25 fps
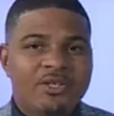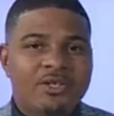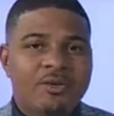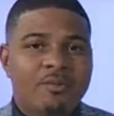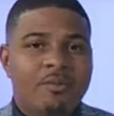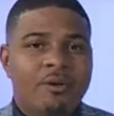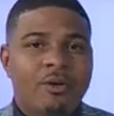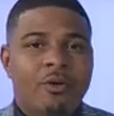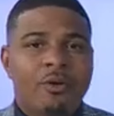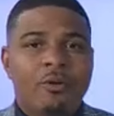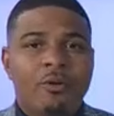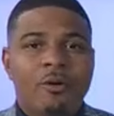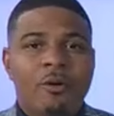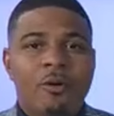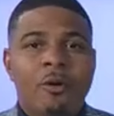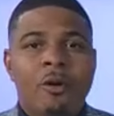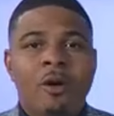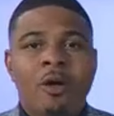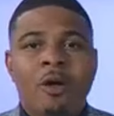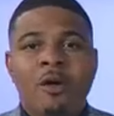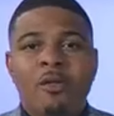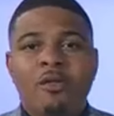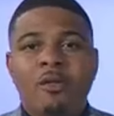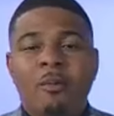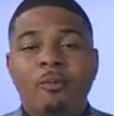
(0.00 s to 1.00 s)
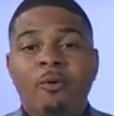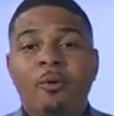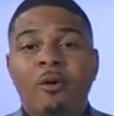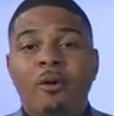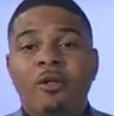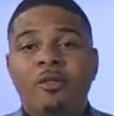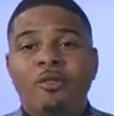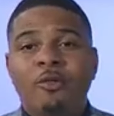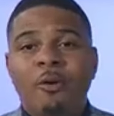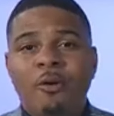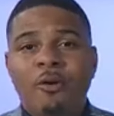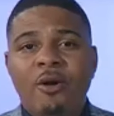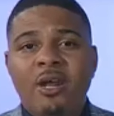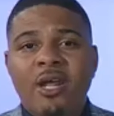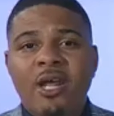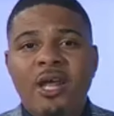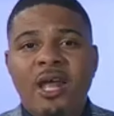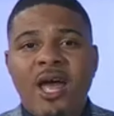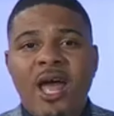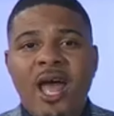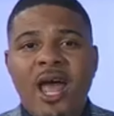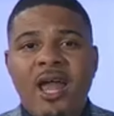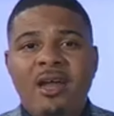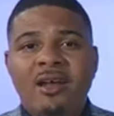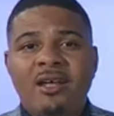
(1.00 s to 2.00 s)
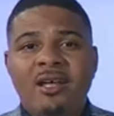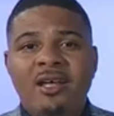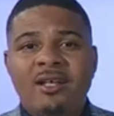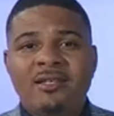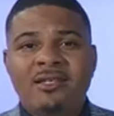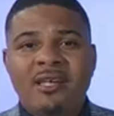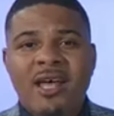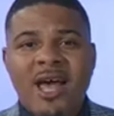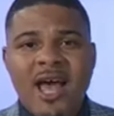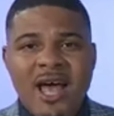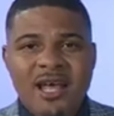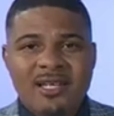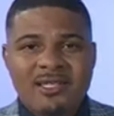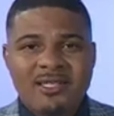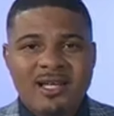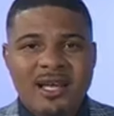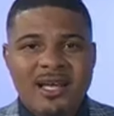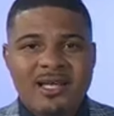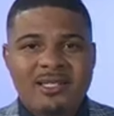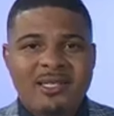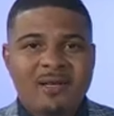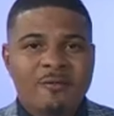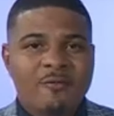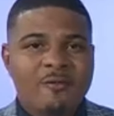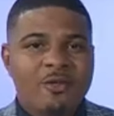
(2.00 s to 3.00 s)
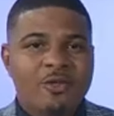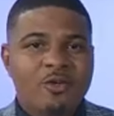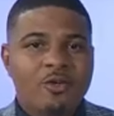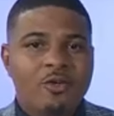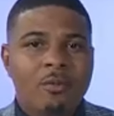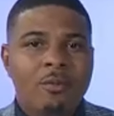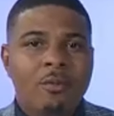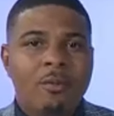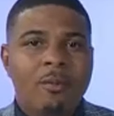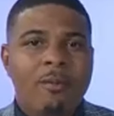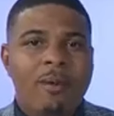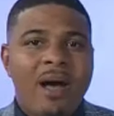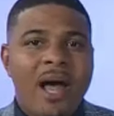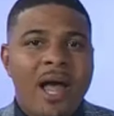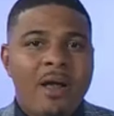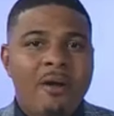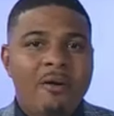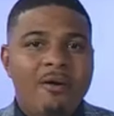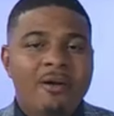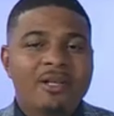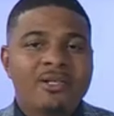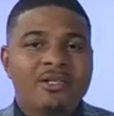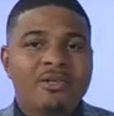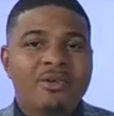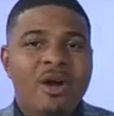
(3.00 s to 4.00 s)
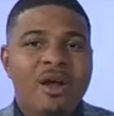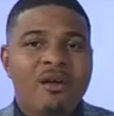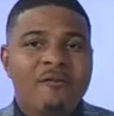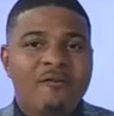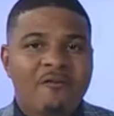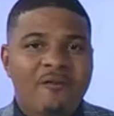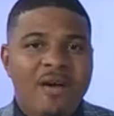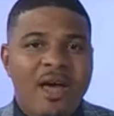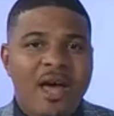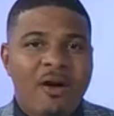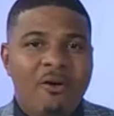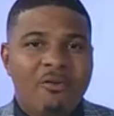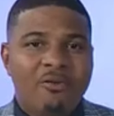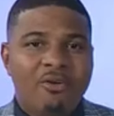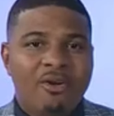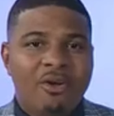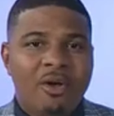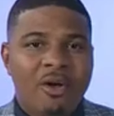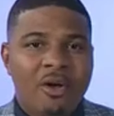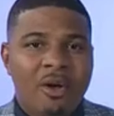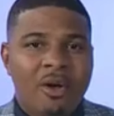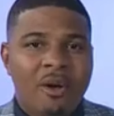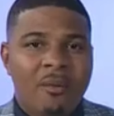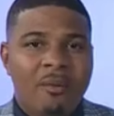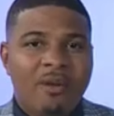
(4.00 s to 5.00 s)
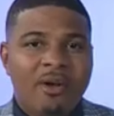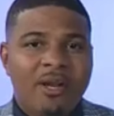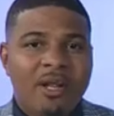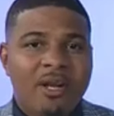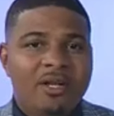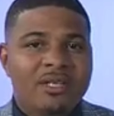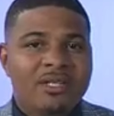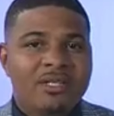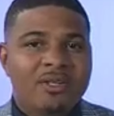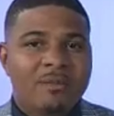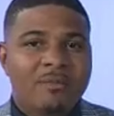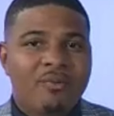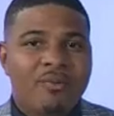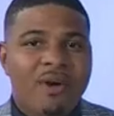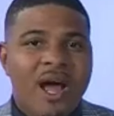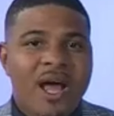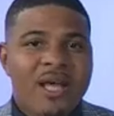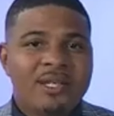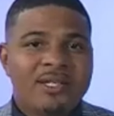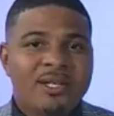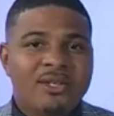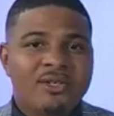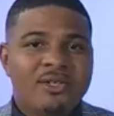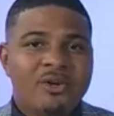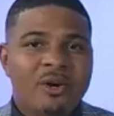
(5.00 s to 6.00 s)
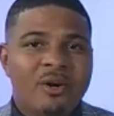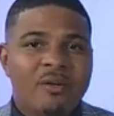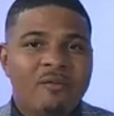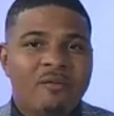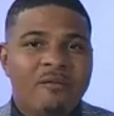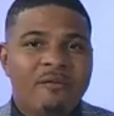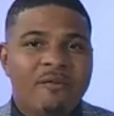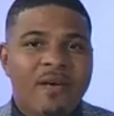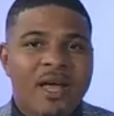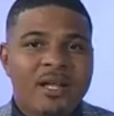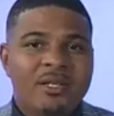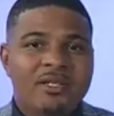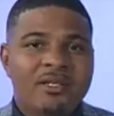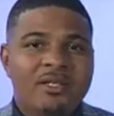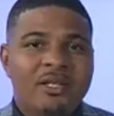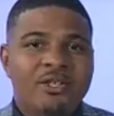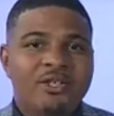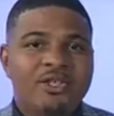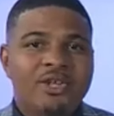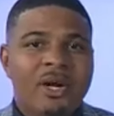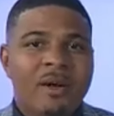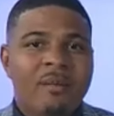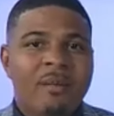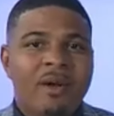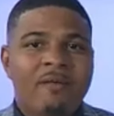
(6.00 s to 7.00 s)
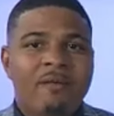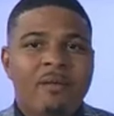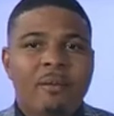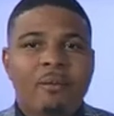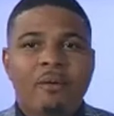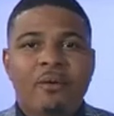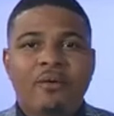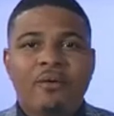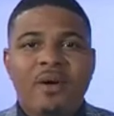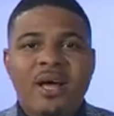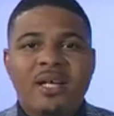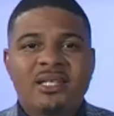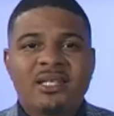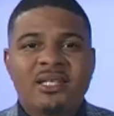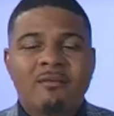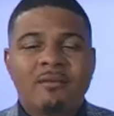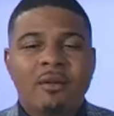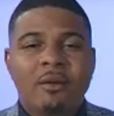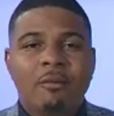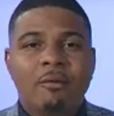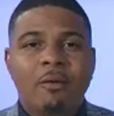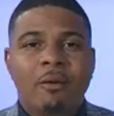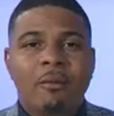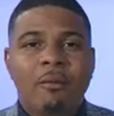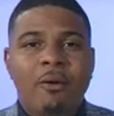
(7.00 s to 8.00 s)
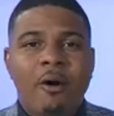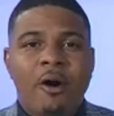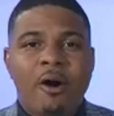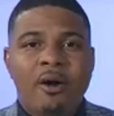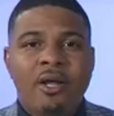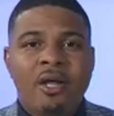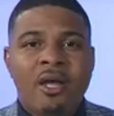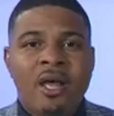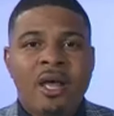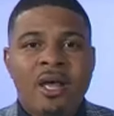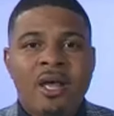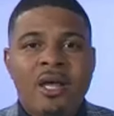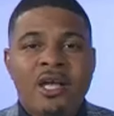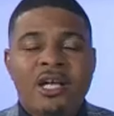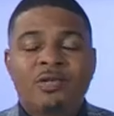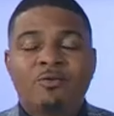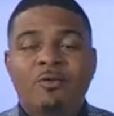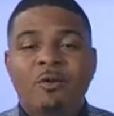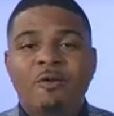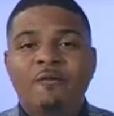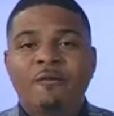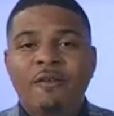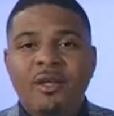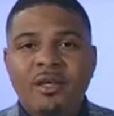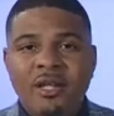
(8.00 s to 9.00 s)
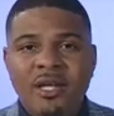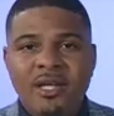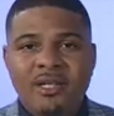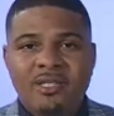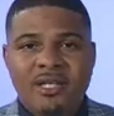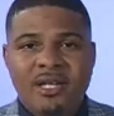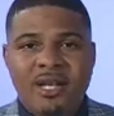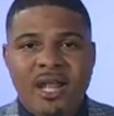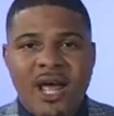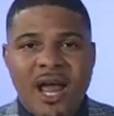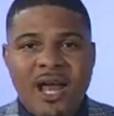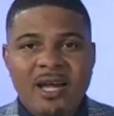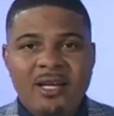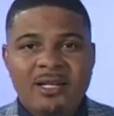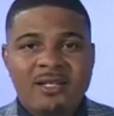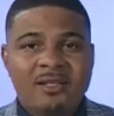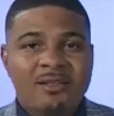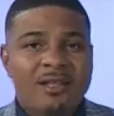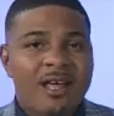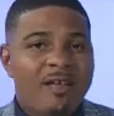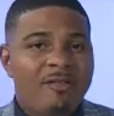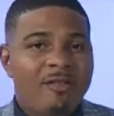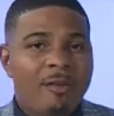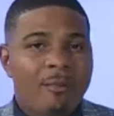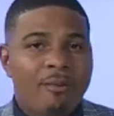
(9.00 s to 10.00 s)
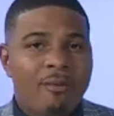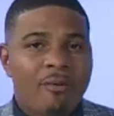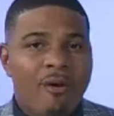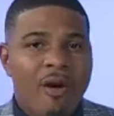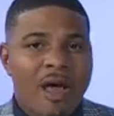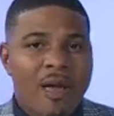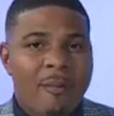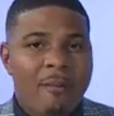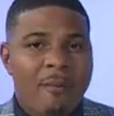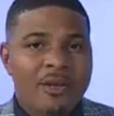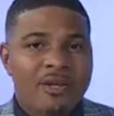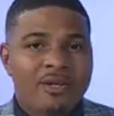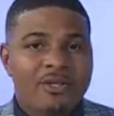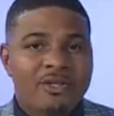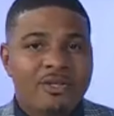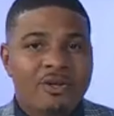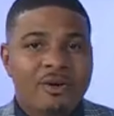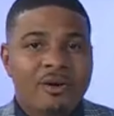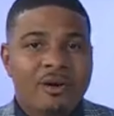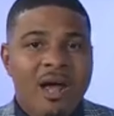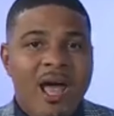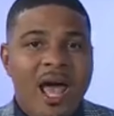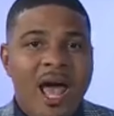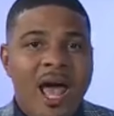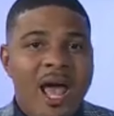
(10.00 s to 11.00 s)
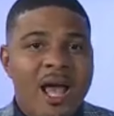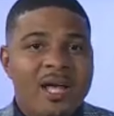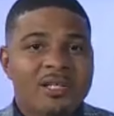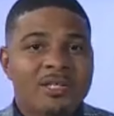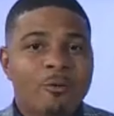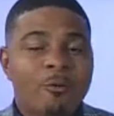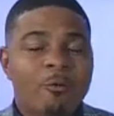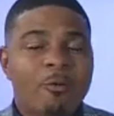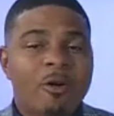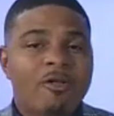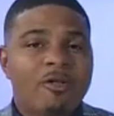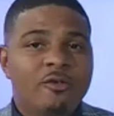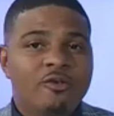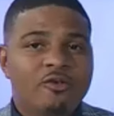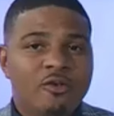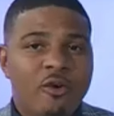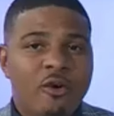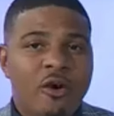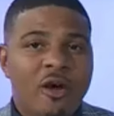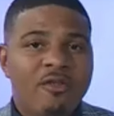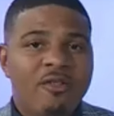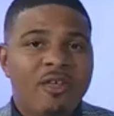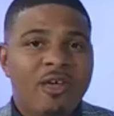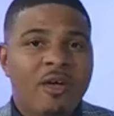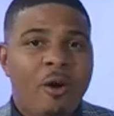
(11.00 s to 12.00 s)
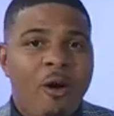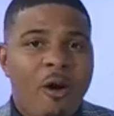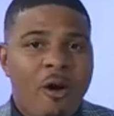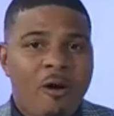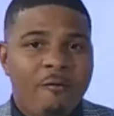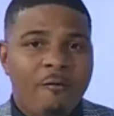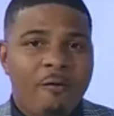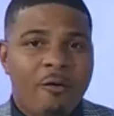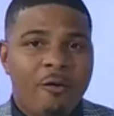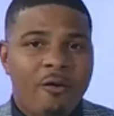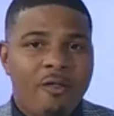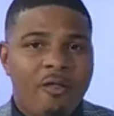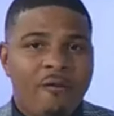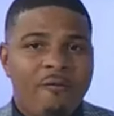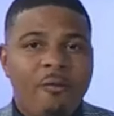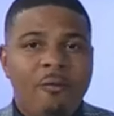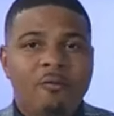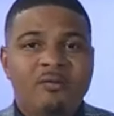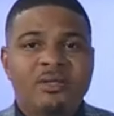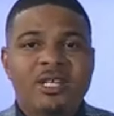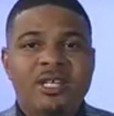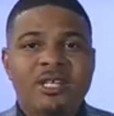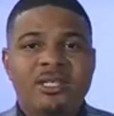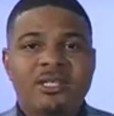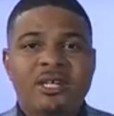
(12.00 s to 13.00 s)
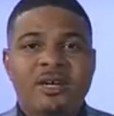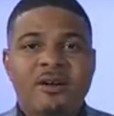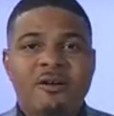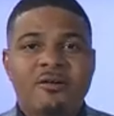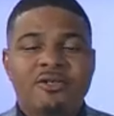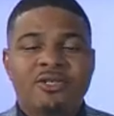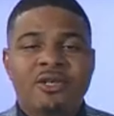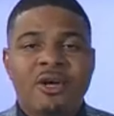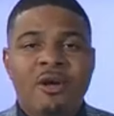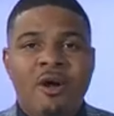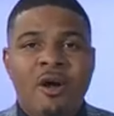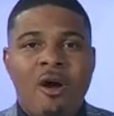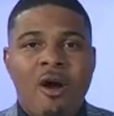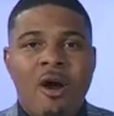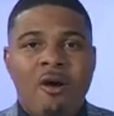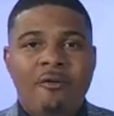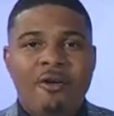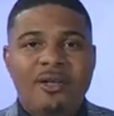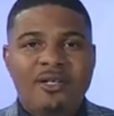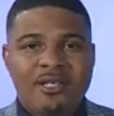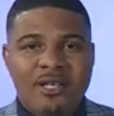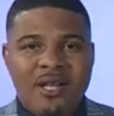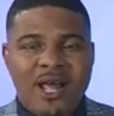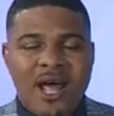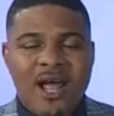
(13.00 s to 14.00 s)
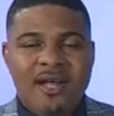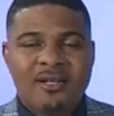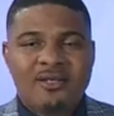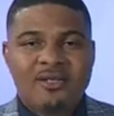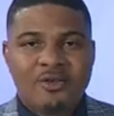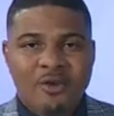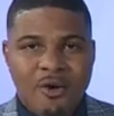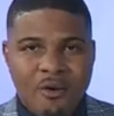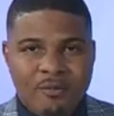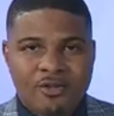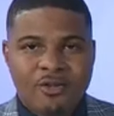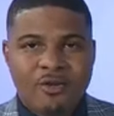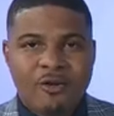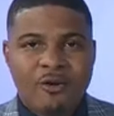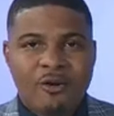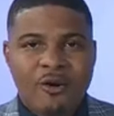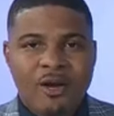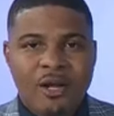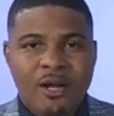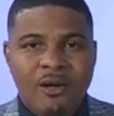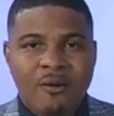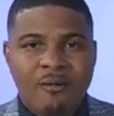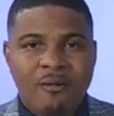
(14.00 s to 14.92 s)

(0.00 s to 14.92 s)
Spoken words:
procure the Port Authority and its assets if a suitable buyer is not found. But in a surprising turn of events, the chairman of the Progressive Liberal Party is revealing tonight that the Prime Minister has withdrawn the offer. The full details are in tonight's top story.